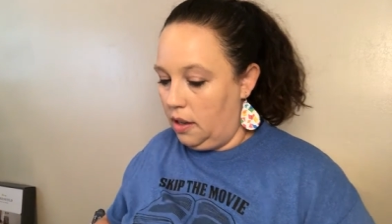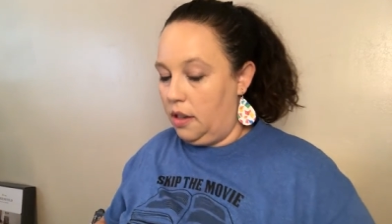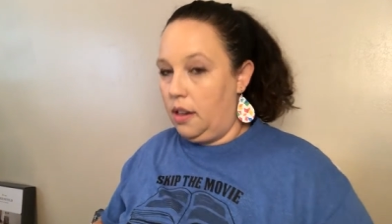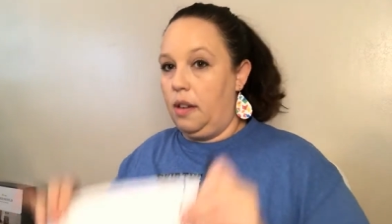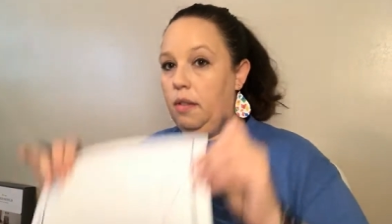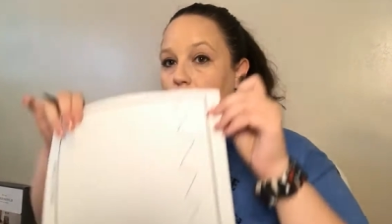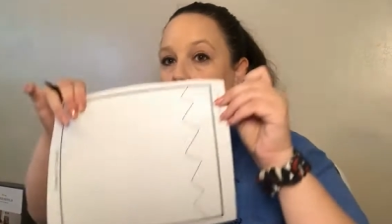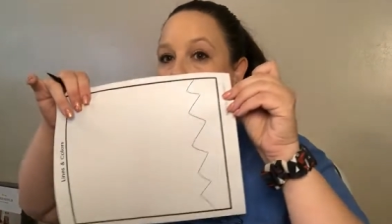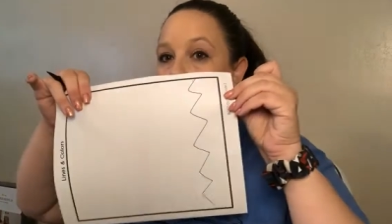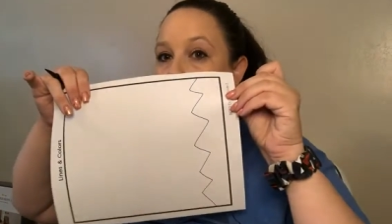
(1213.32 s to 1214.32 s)
So
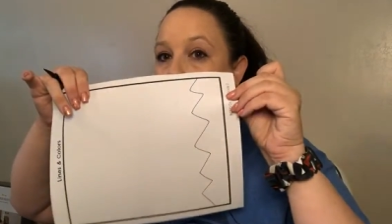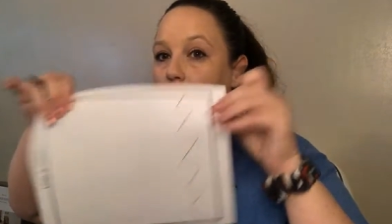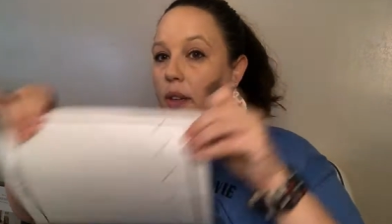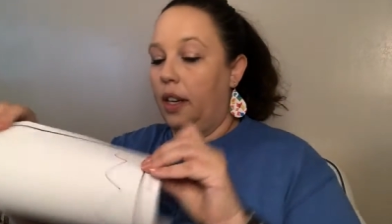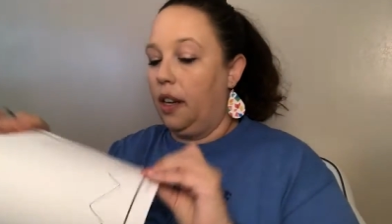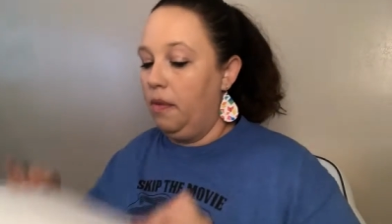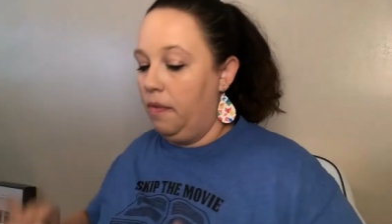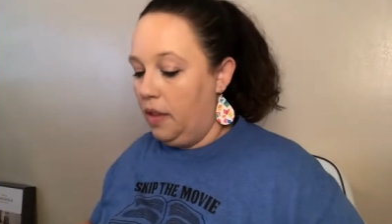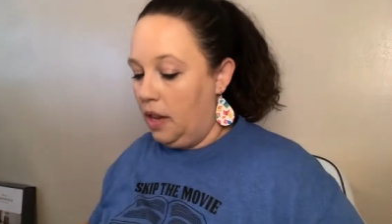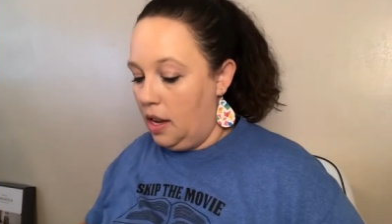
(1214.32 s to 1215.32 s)
there we go.
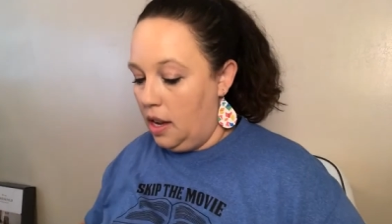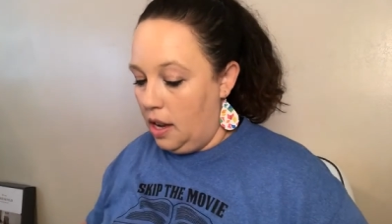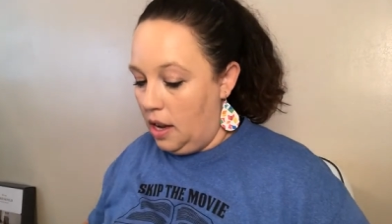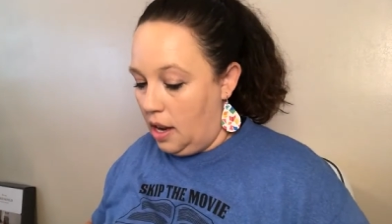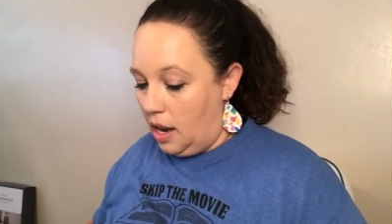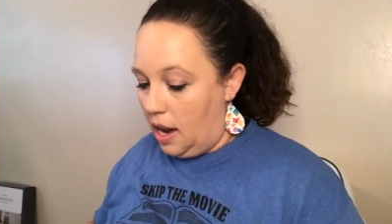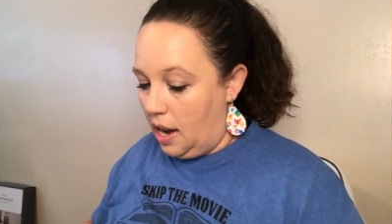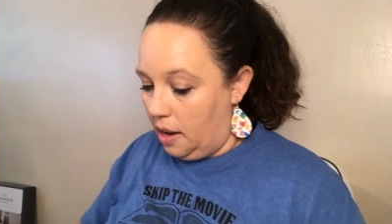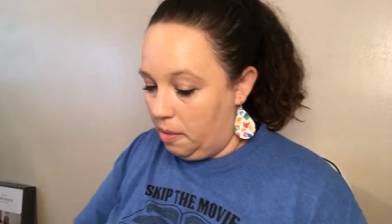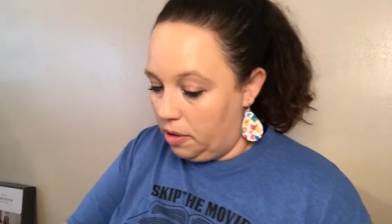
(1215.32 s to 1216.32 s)

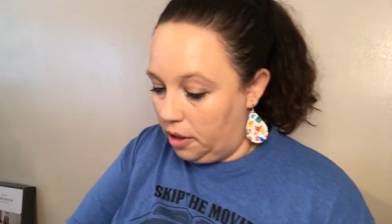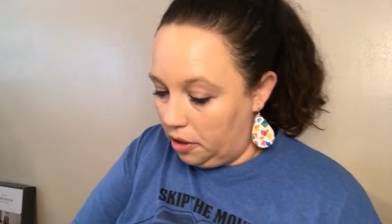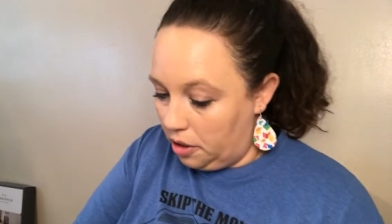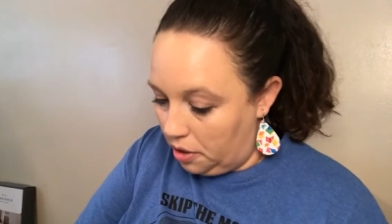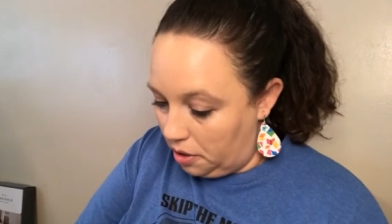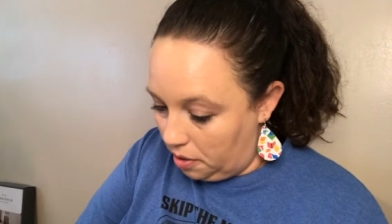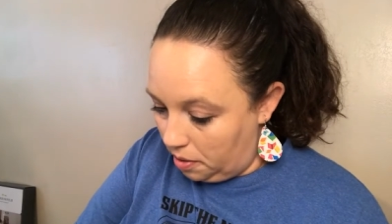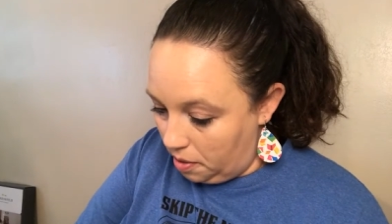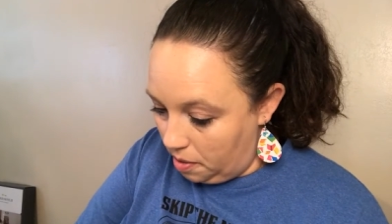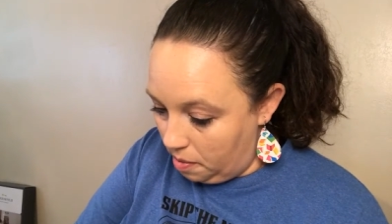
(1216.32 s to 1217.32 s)
I am going to
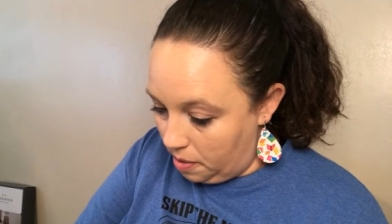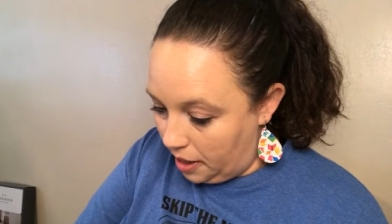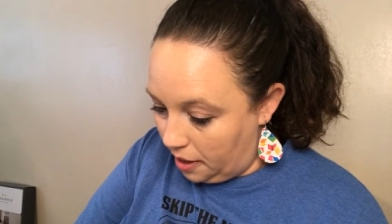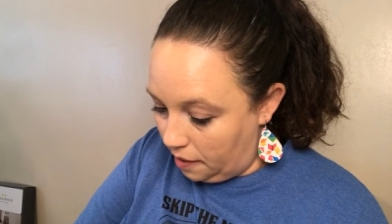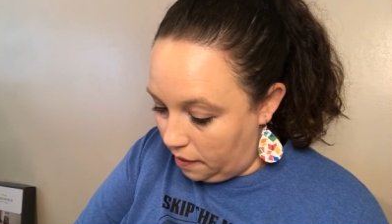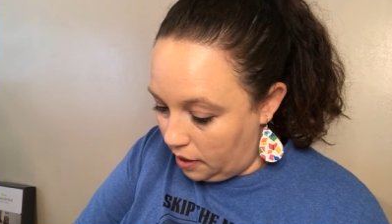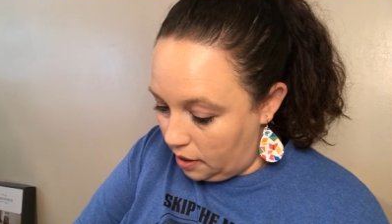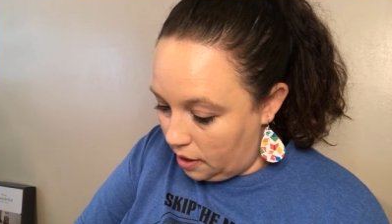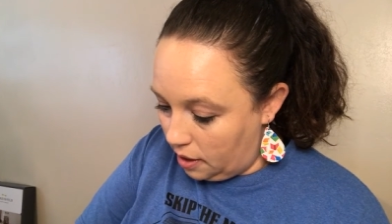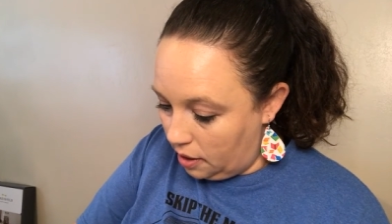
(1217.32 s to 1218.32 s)
do wavy
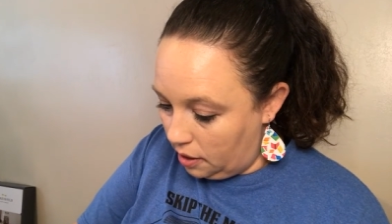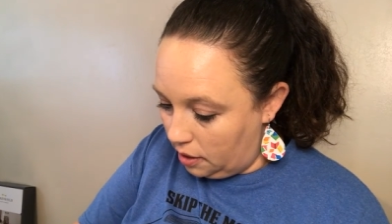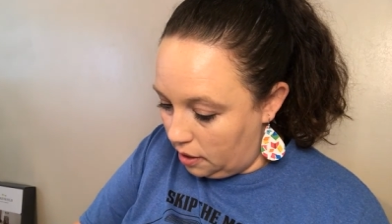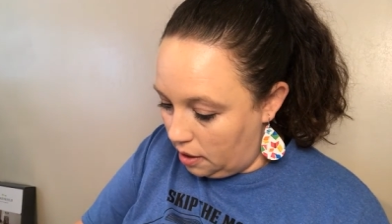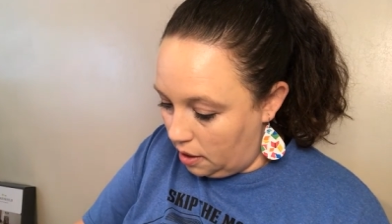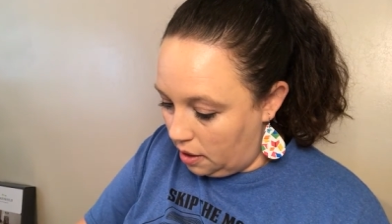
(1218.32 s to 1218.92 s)
lines.